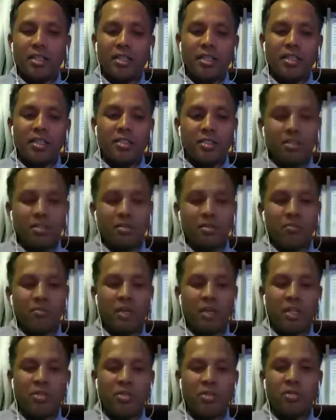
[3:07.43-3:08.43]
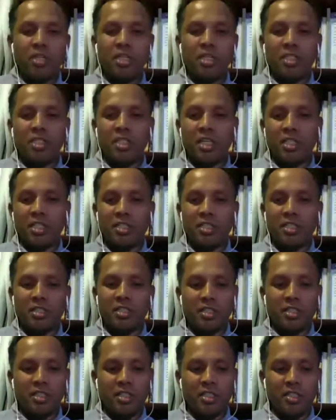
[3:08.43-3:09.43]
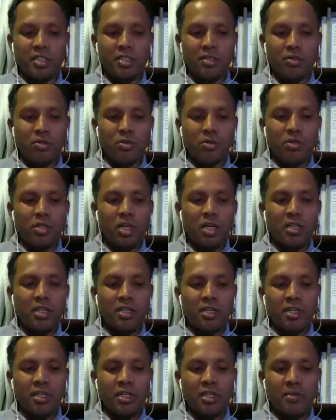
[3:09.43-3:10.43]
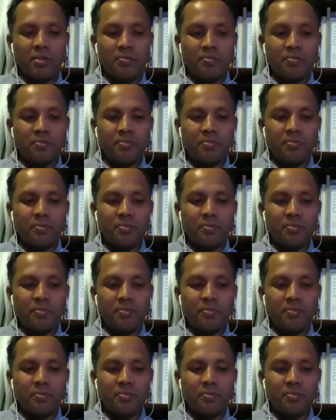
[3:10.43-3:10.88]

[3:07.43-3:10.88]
think it's a very good introduction, Urdhan,